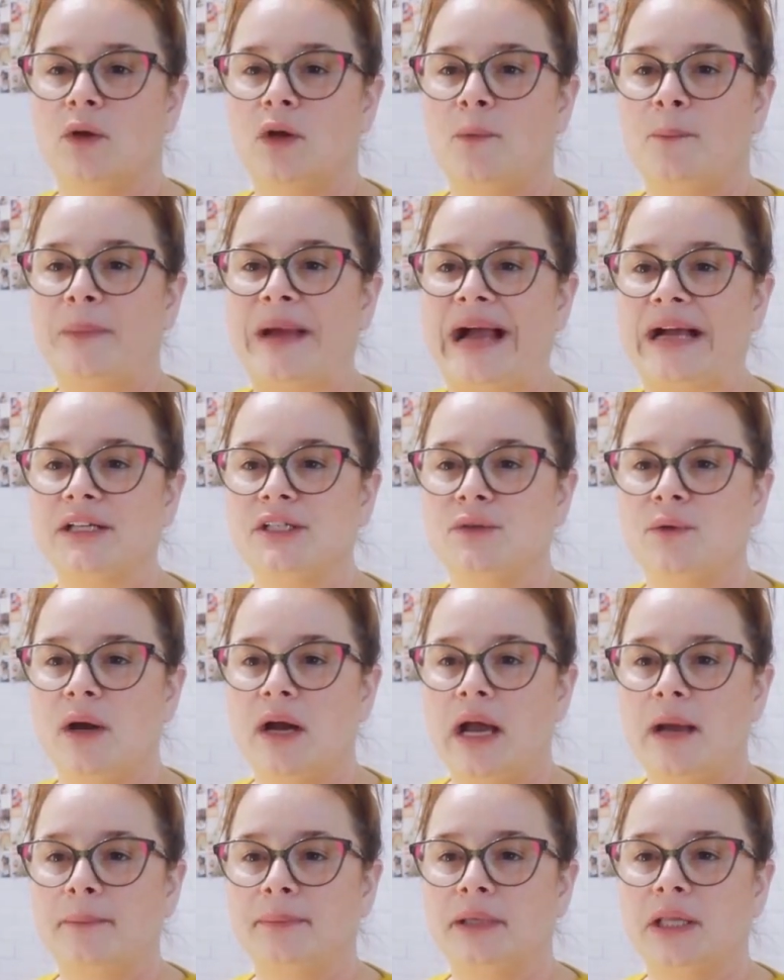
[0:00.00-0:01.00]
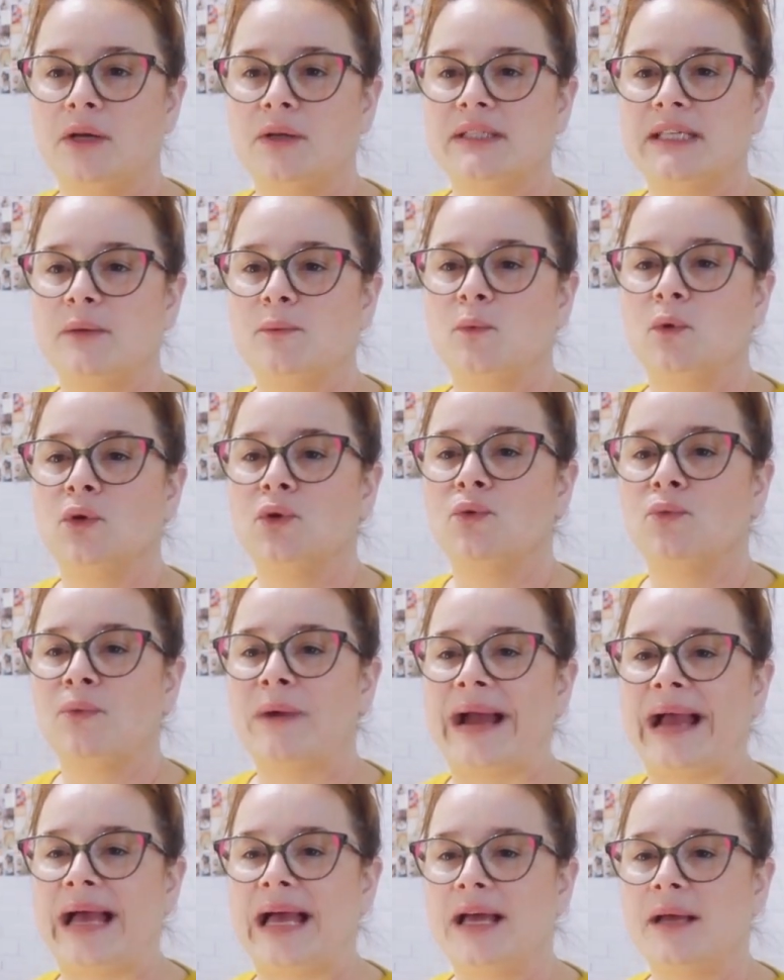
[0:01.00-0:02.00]
We'll go back to our uploads, and we'll
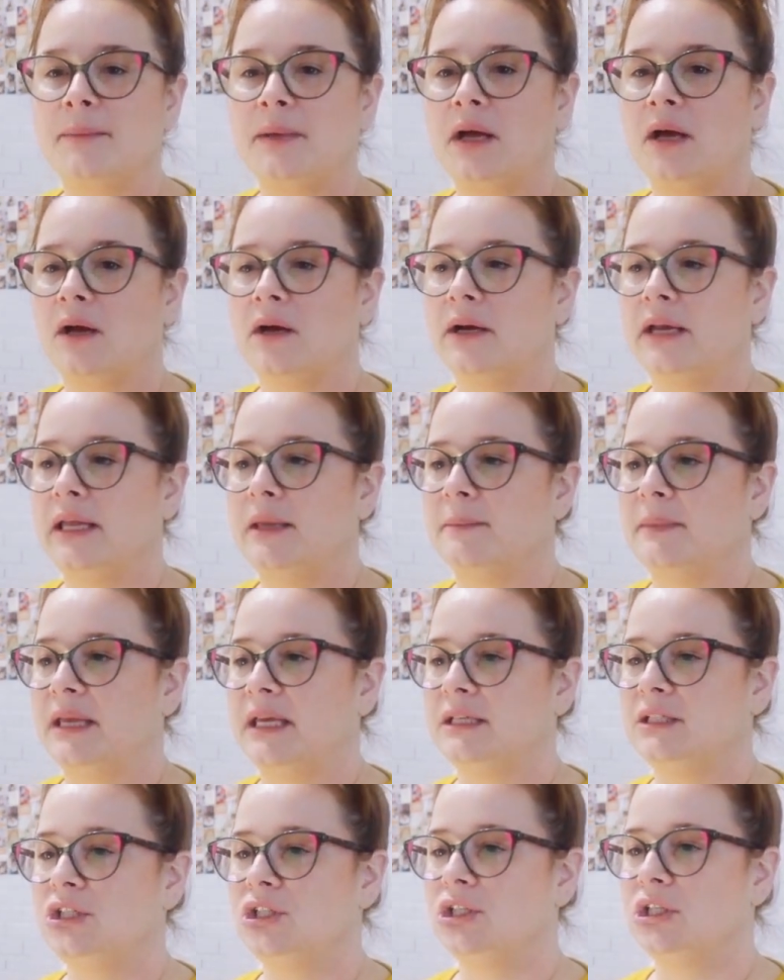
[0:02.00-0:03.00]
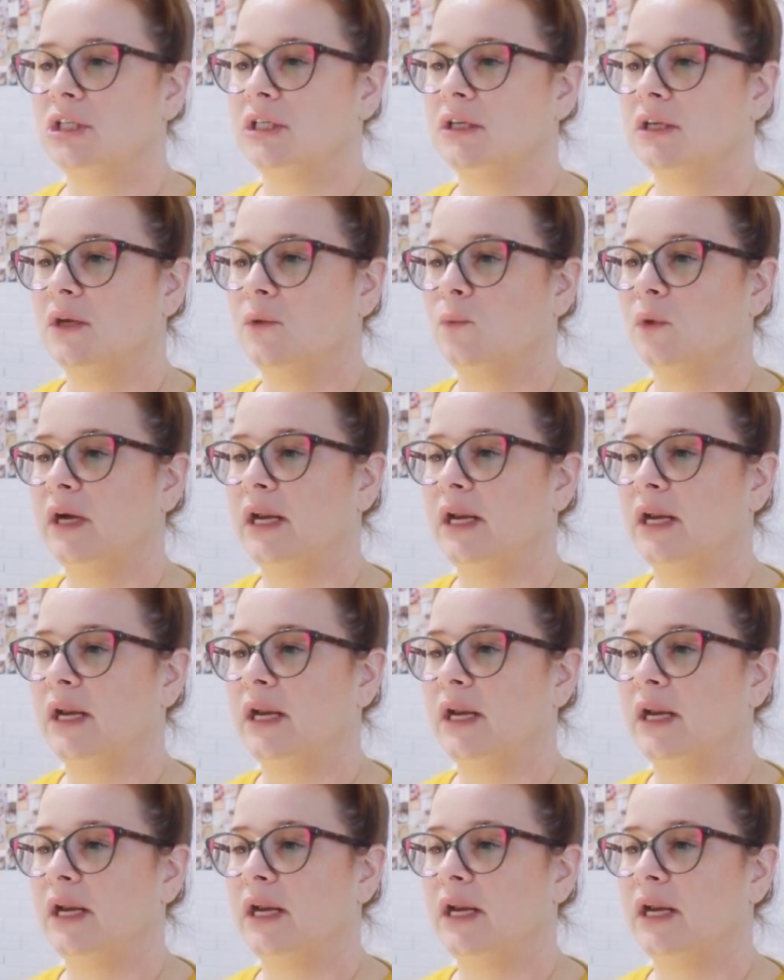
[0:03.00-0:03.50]
grab our image.